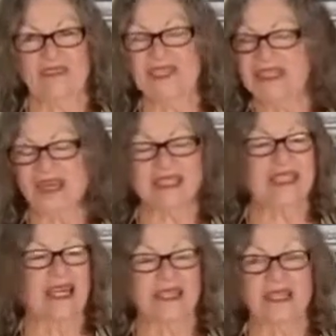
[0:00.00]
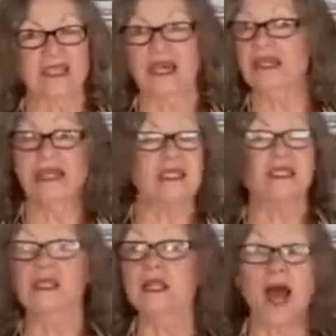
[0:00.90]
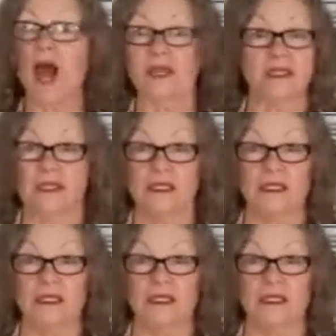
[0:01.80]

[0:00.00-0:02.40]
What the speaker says: If it's not attached to that, it's not